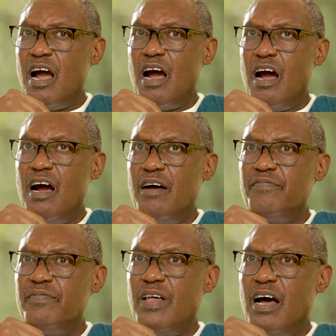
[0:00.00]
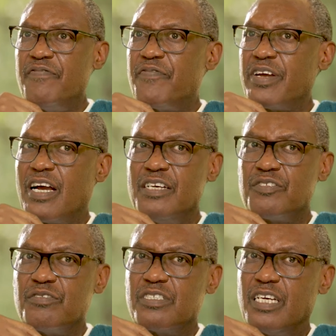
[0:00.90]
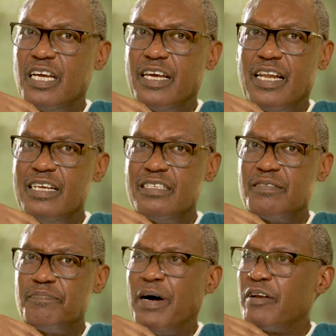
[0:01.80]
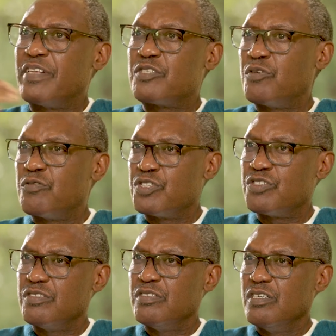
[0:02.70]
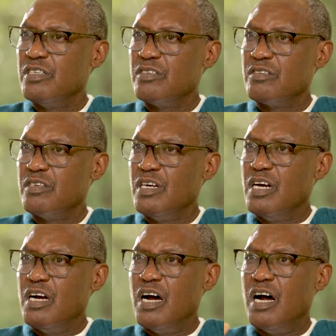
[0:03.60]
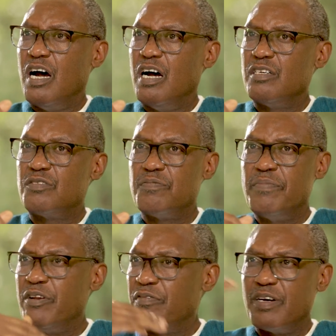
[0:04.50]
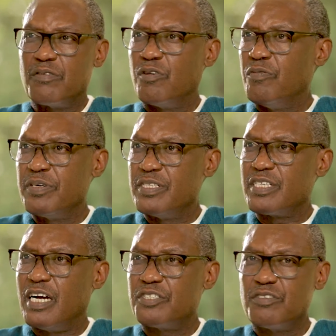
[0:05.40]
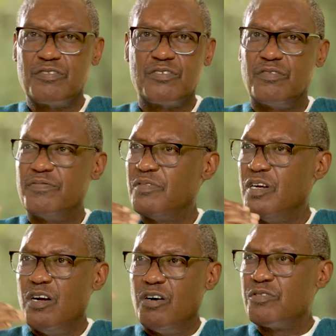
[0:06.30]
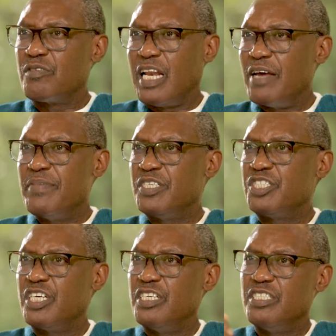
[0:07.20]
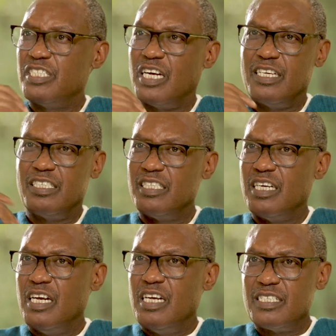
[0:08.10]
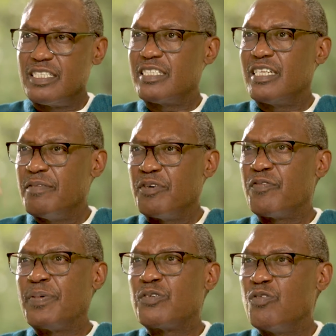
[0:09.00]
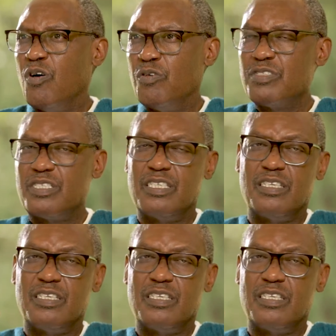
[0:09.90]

Africa is not taken as part of the solution to many of the global discussions on climate change and sustainable development goals.